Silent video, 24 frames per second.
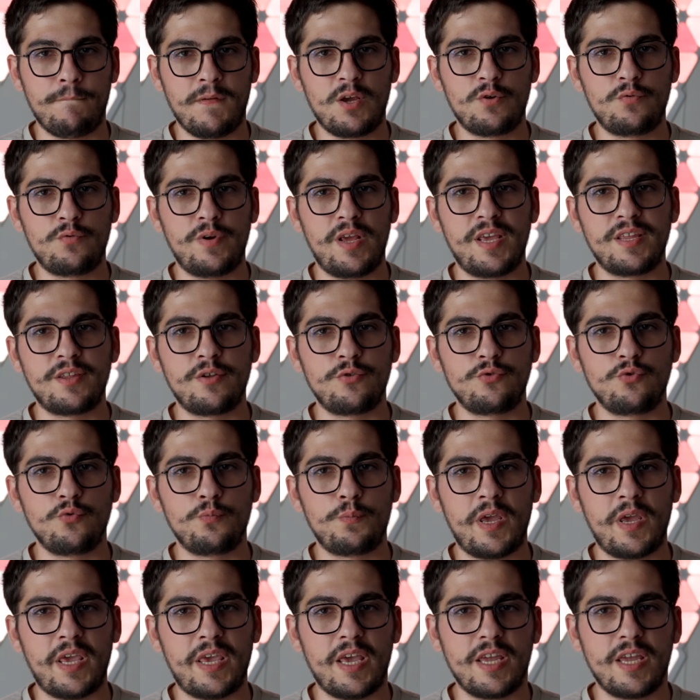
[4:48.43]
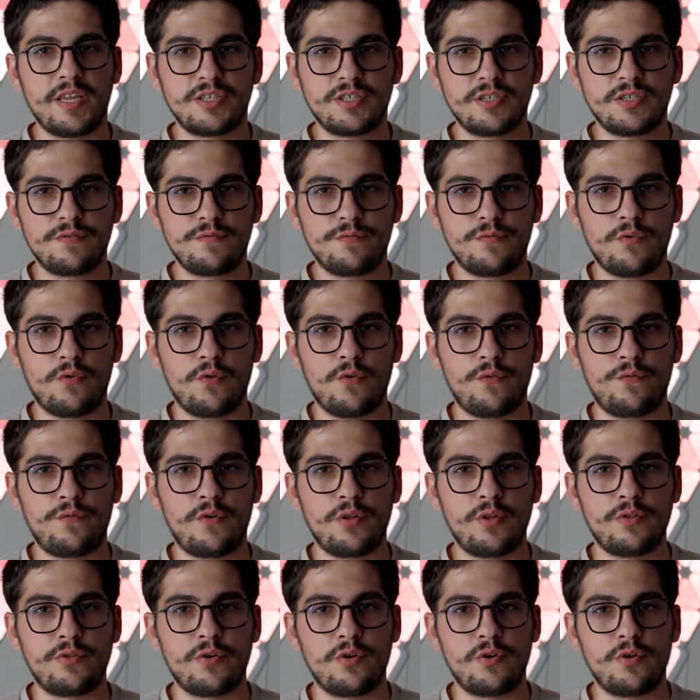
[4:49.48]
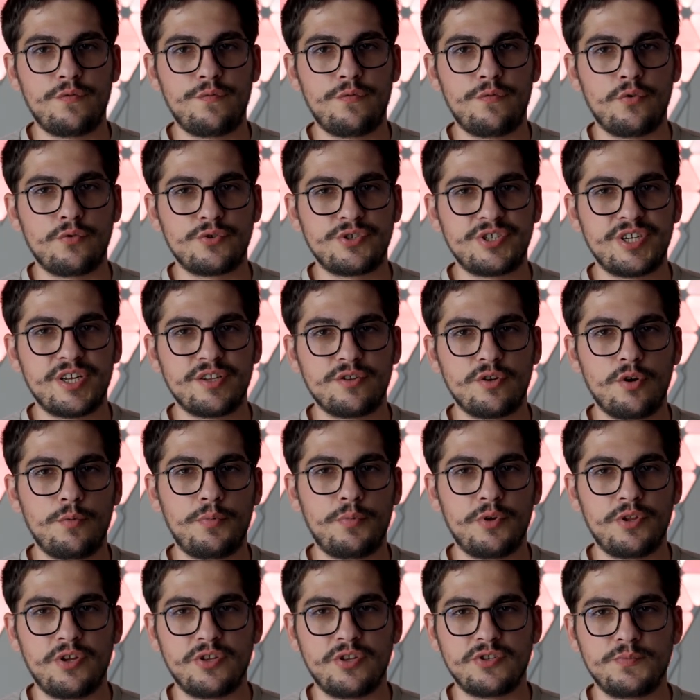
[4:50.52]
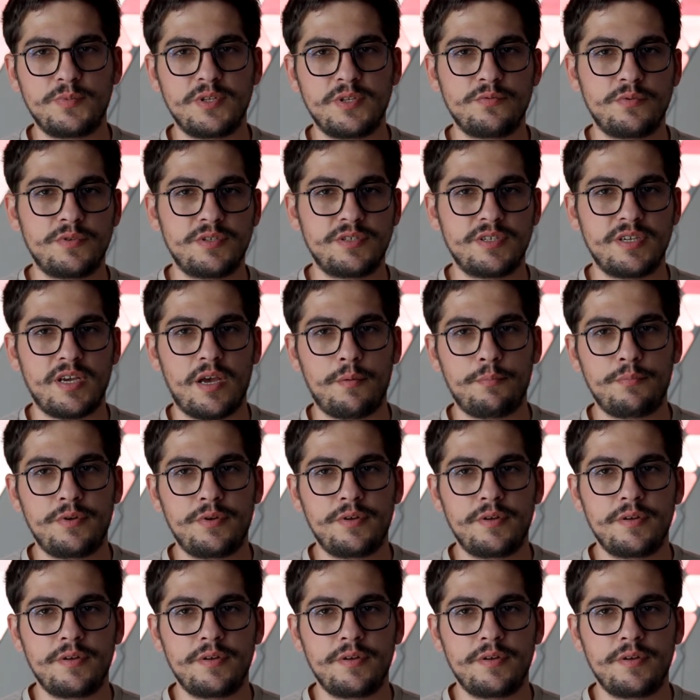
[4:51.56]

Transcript: create a new package for Flutter for shared components between the app.